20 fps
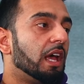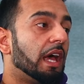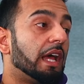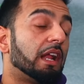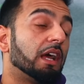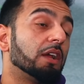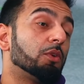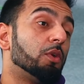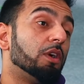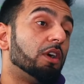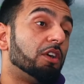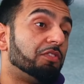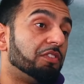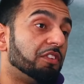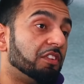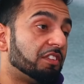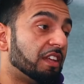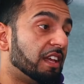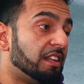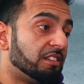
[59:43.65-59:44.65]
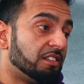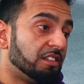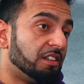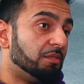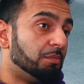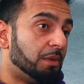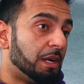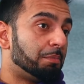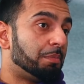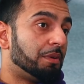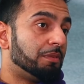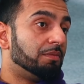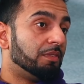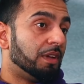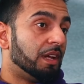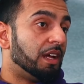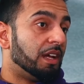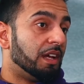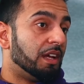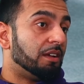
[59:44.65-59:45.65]
And I quite often say to my
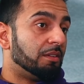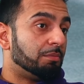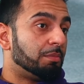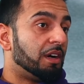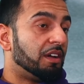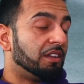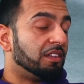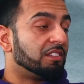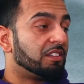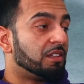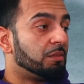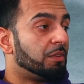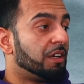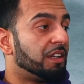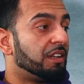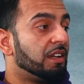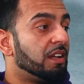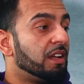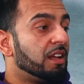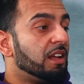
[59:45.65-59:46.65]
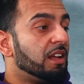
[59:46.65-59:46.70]
uh, partner Salman,